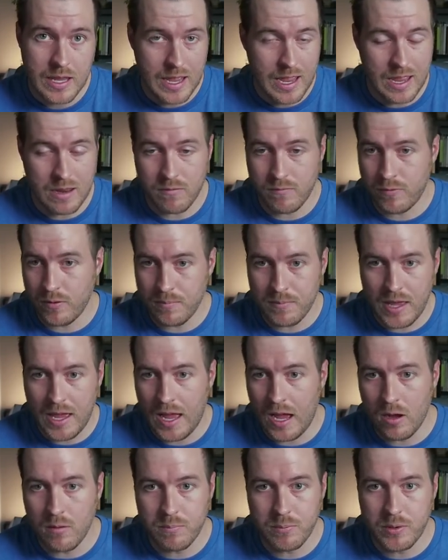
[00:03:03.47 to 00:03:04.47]
and from that
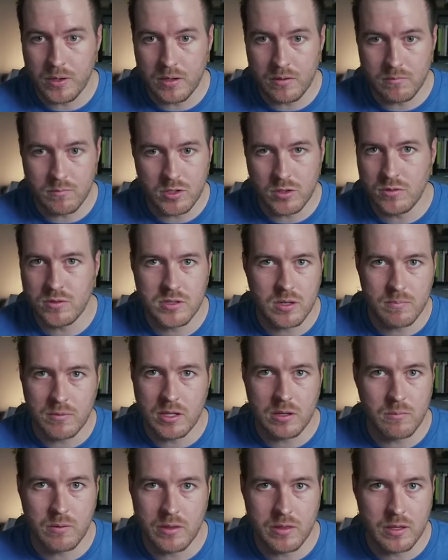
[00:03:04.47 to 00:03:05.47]
output, do
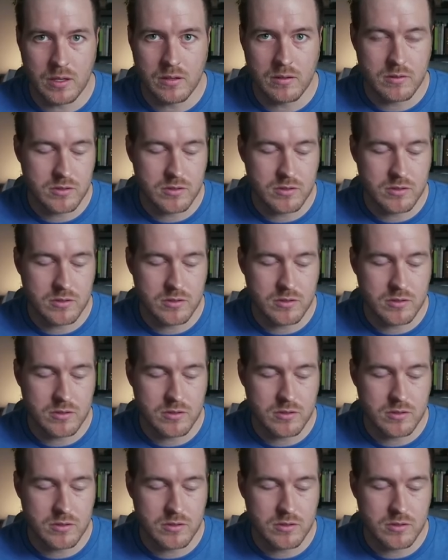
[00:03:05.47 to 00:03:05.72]
something with it.